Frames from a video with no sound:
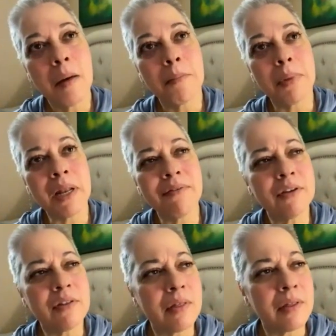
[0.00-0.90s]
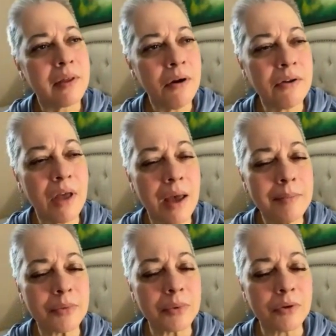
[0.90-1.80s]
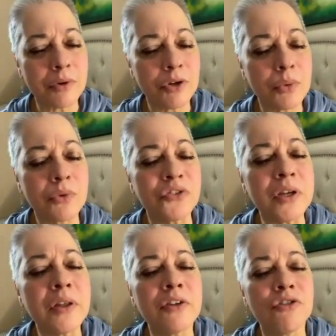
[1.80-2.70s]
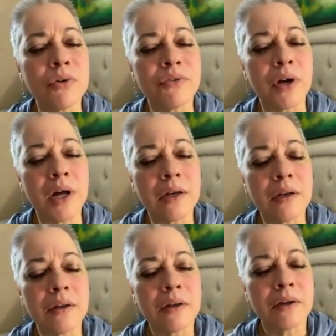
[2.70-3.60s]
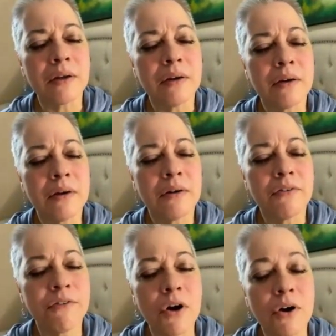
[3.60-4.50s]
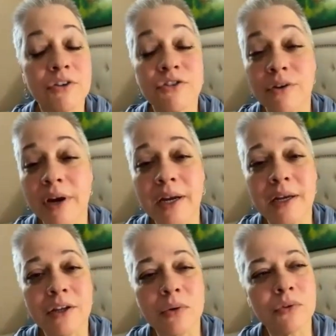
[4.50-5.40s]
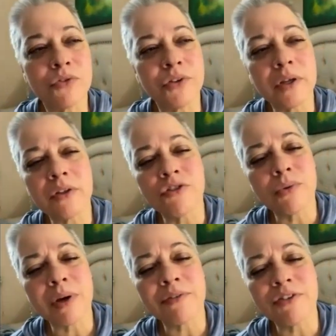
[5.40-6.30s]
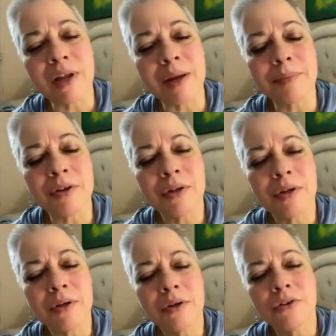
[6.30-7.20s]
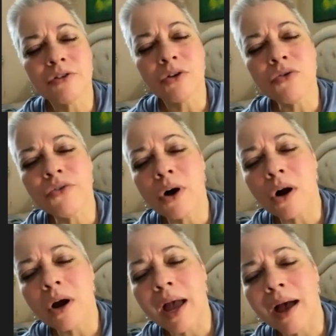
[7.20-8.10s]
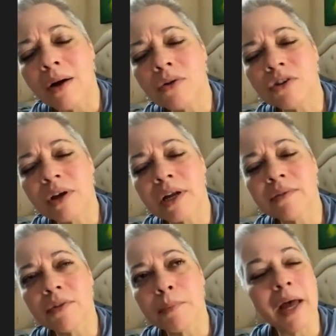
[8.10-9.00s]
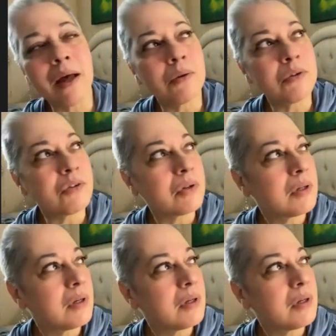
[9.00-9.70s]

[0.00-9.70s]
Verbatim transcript: Beloveds, there are times where you will feel that you have gone far astray. You will feel that you have stepped so far outside of bounds